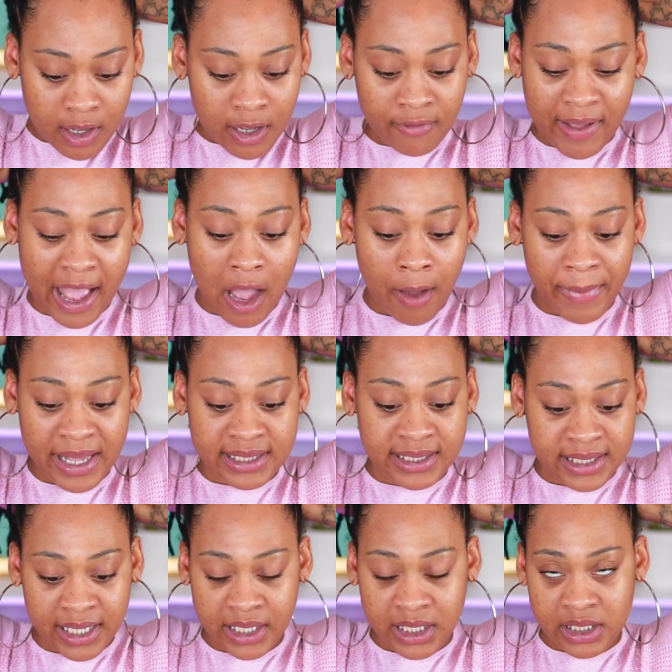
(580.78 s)
Of how my
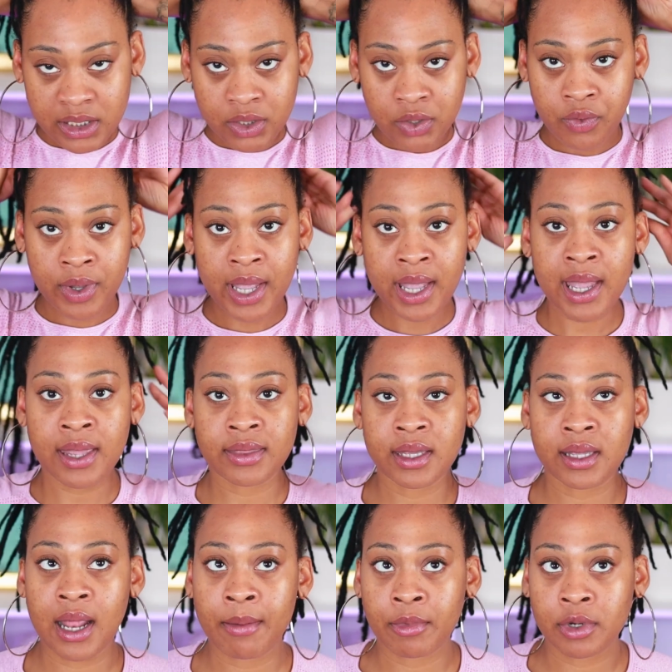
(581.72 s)
skin is doing, and
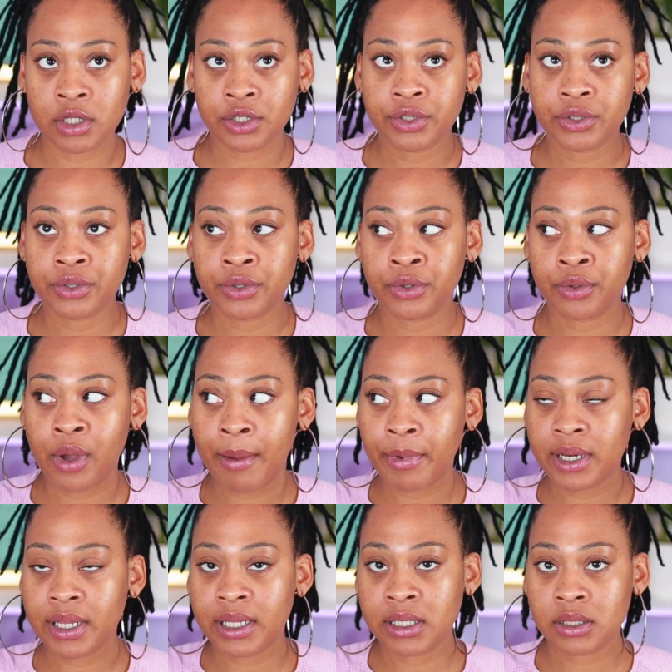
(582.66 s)
then I'm
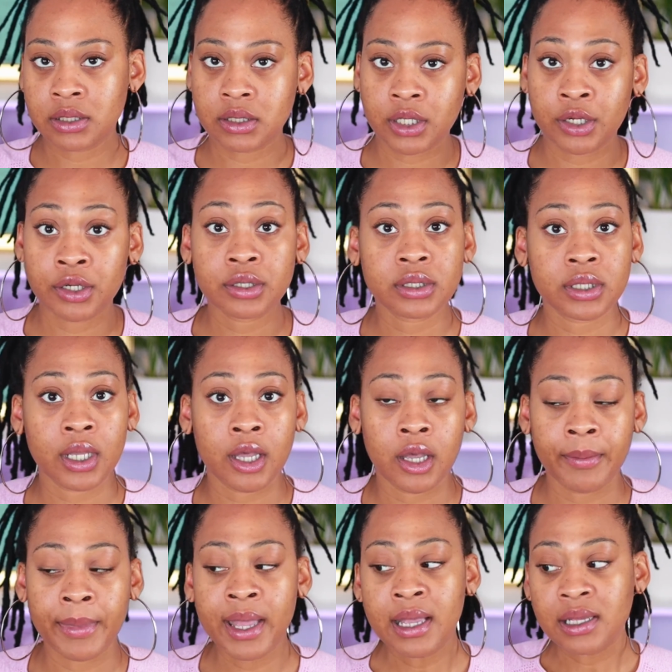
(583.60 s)
gonna insert
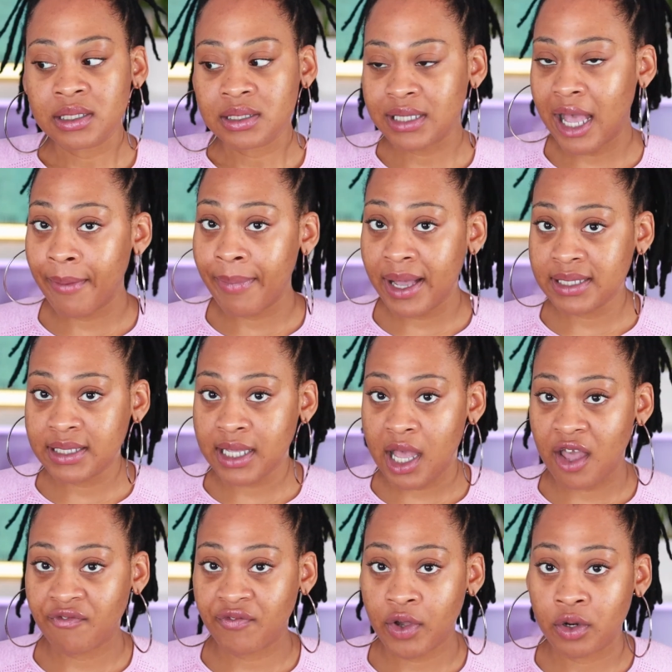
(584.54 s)
some
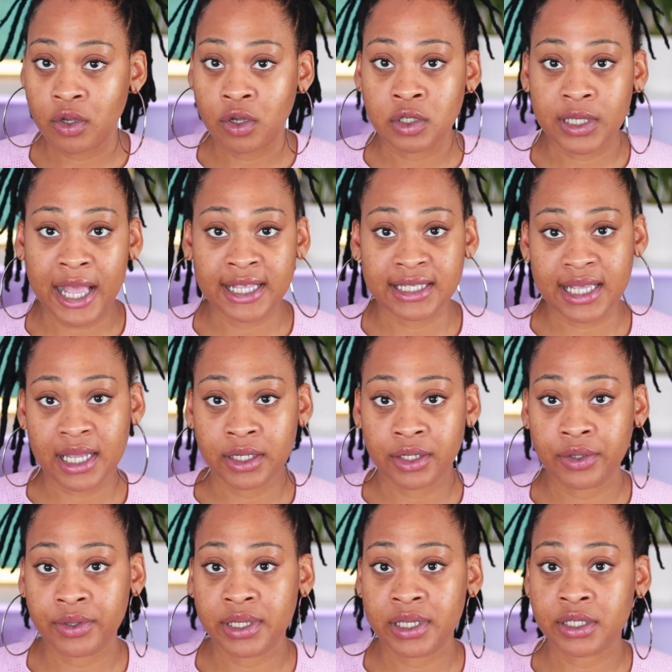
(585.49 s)
side-by-side photos as I
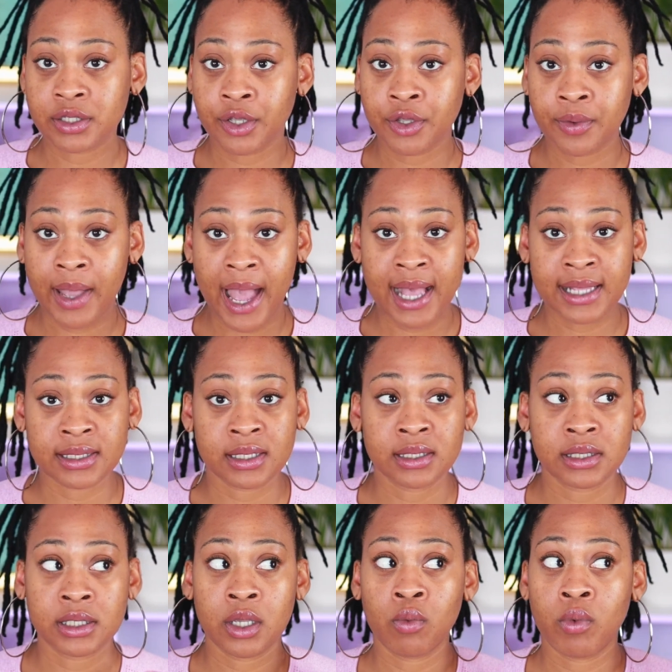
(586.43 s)
do this, so you guys can
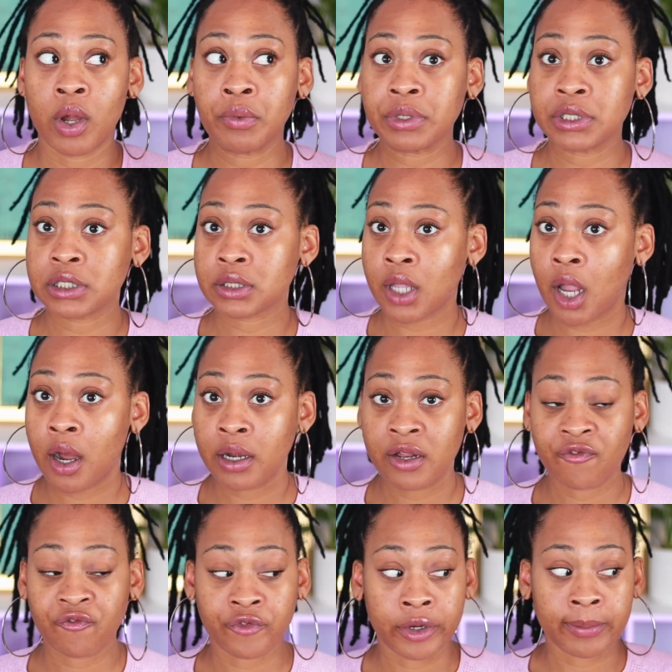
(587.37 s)
see where we
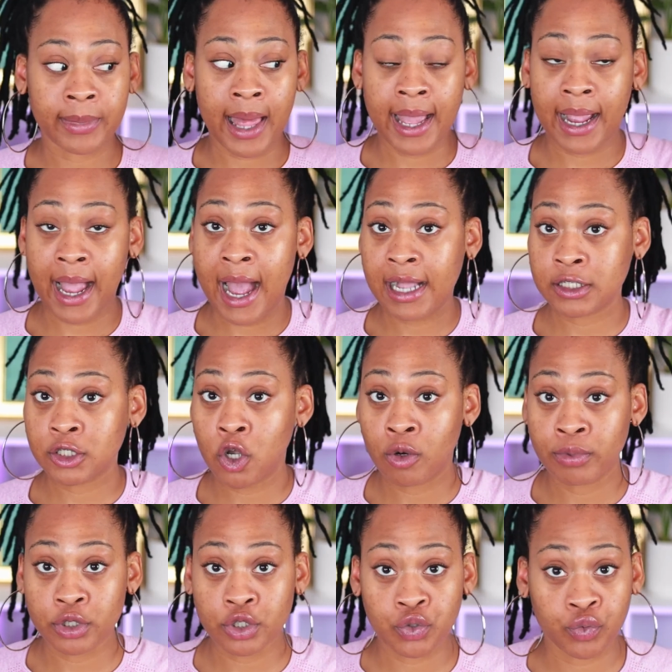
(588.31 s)
started from, like
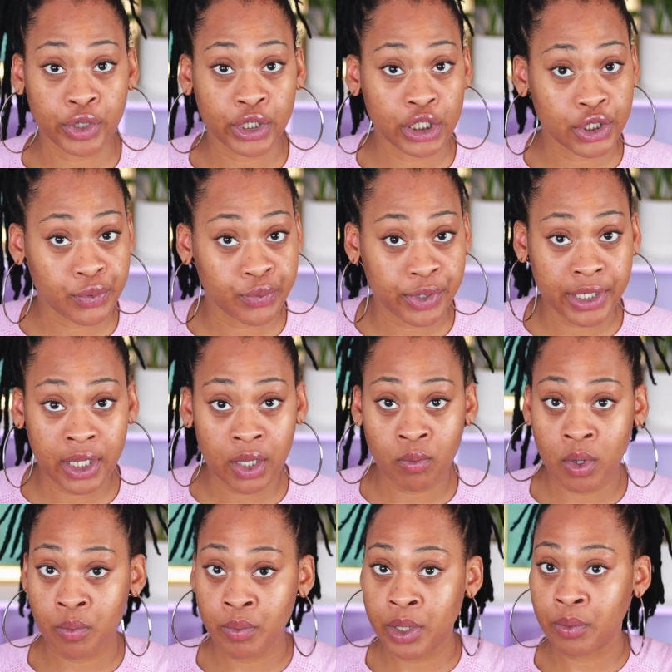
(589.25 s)
October 2020,
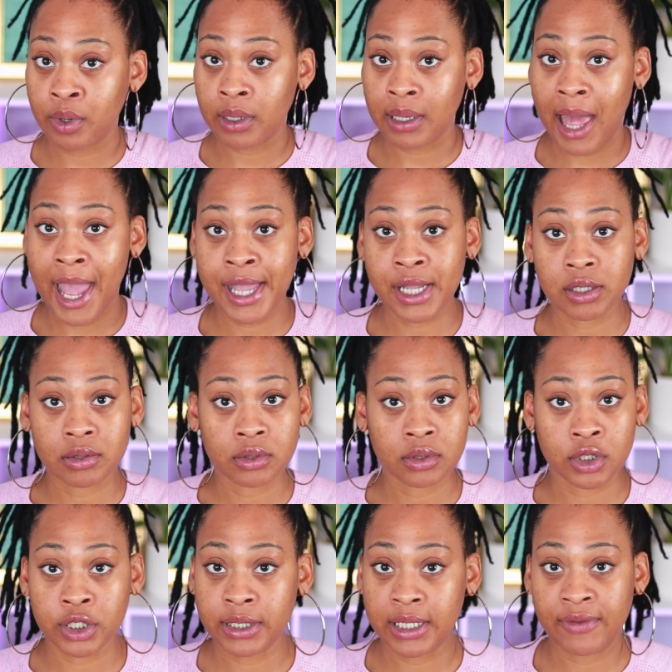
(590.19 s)
when we were like
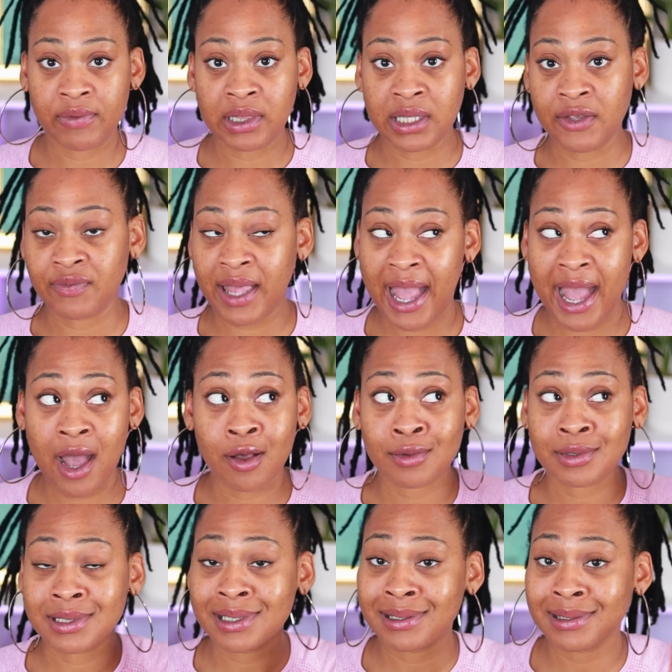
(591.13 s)
couldn't even leave the
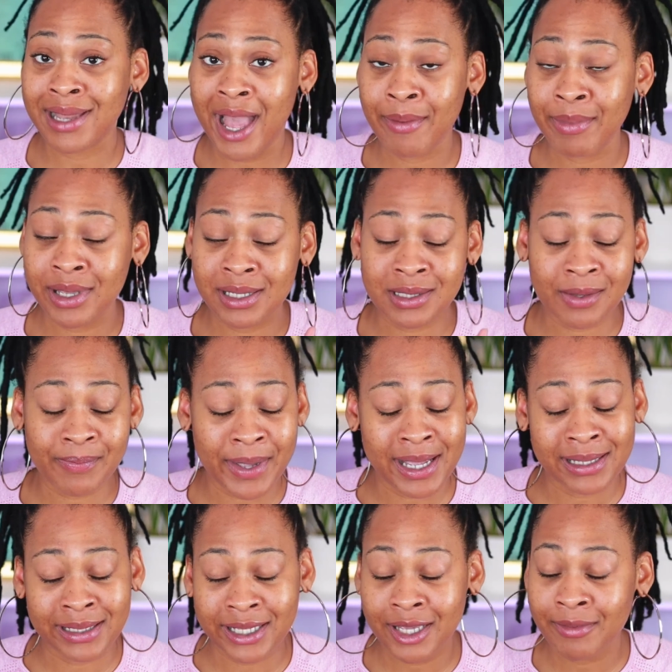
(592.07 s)
house, not because of the
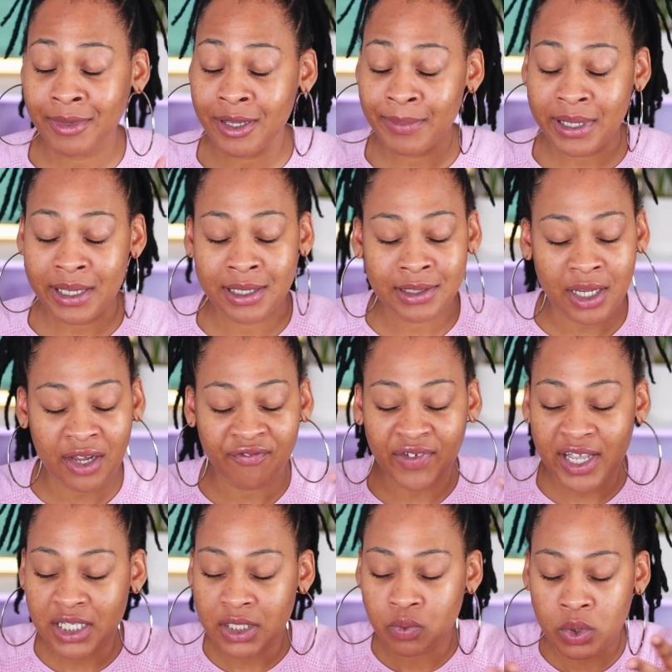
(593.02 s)
pandemic, because our
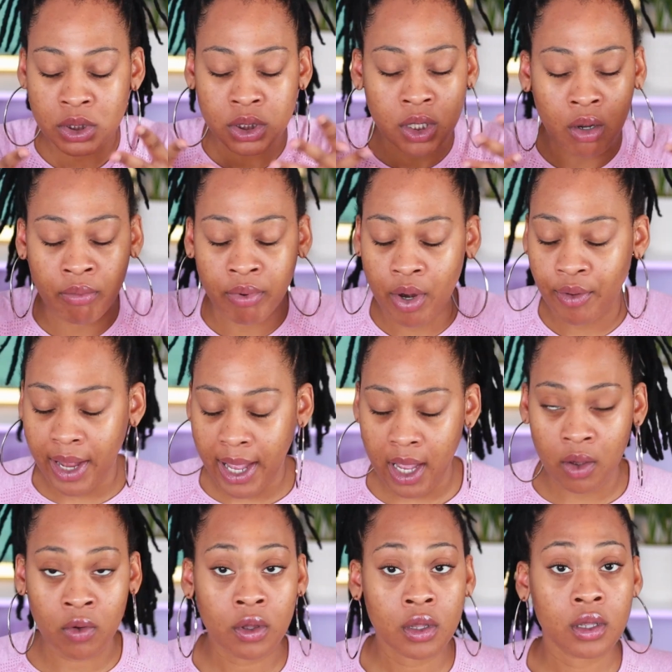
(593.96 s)
face was so broke
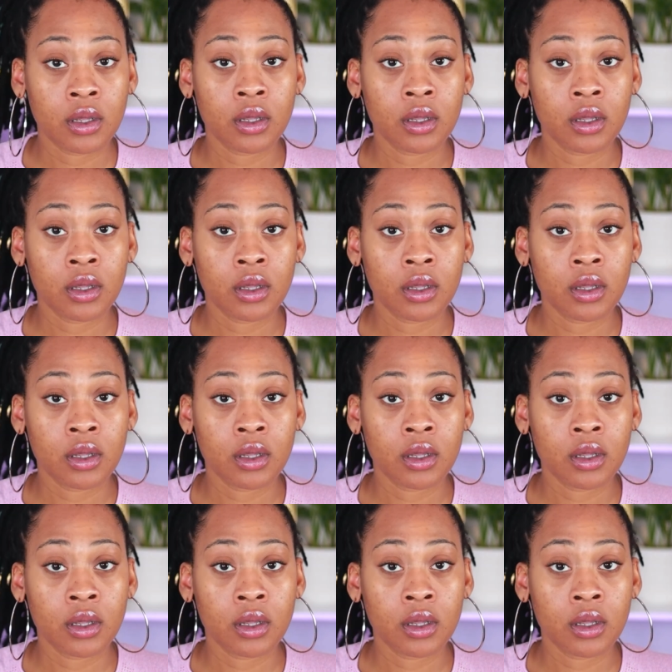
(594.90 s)
out.